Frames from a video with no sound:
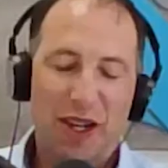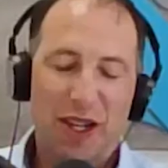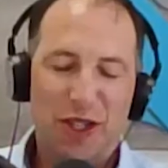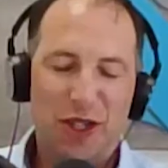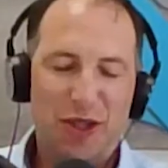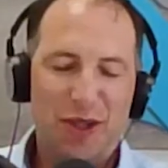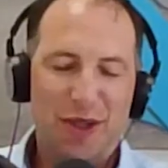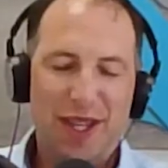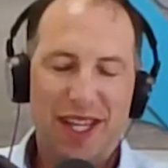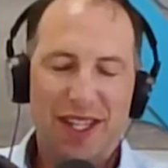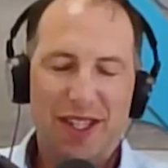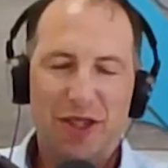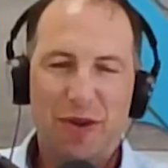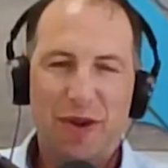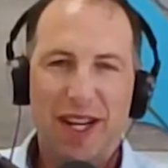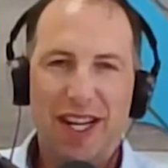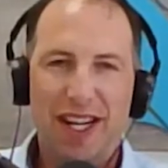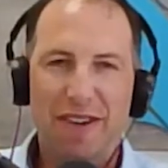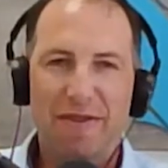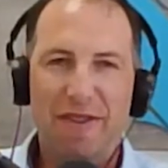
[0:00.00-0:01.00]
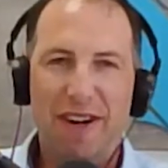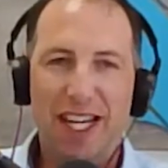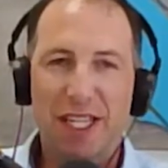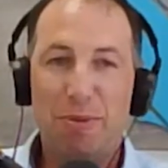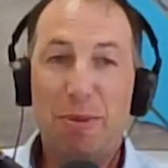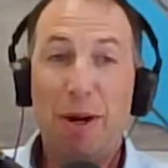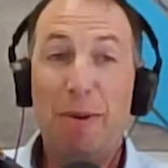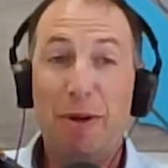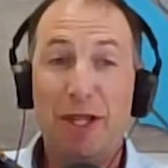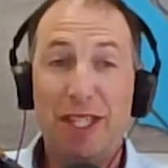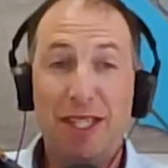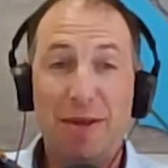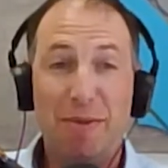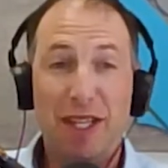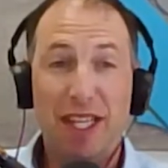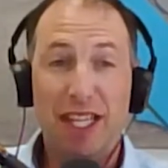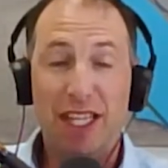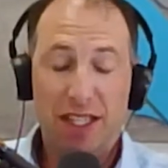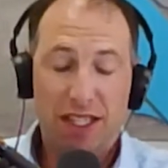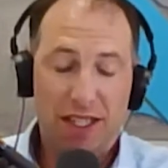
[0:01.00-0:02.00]
That's great advice. Probably
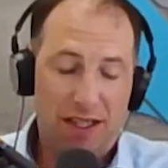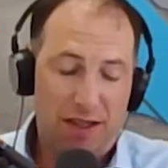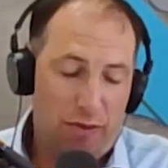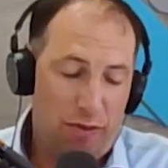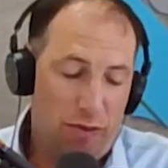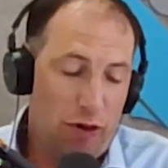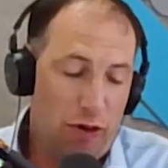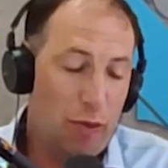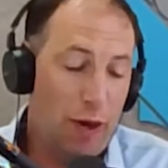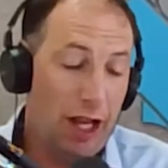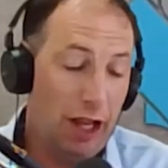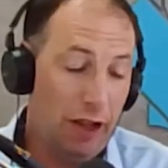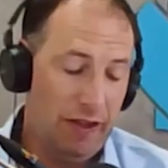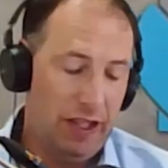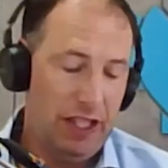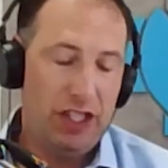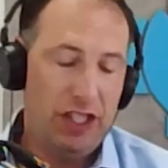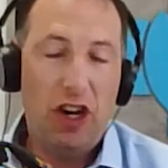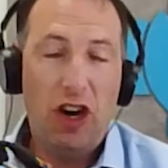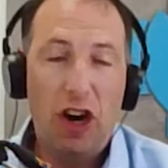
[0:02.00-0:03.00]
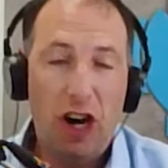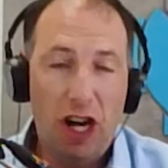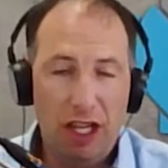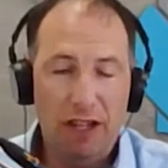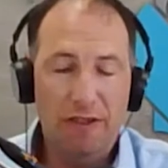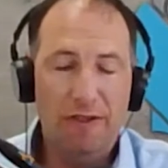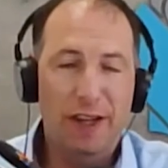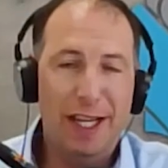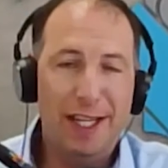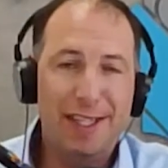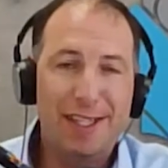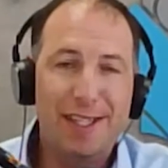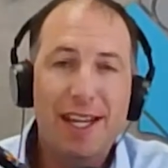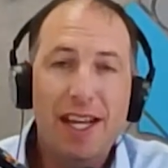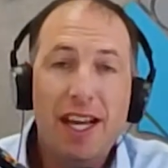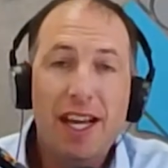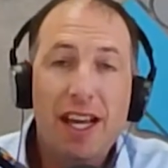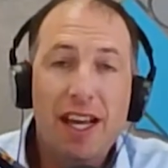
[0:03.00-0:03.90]
something that's relevant to all of us.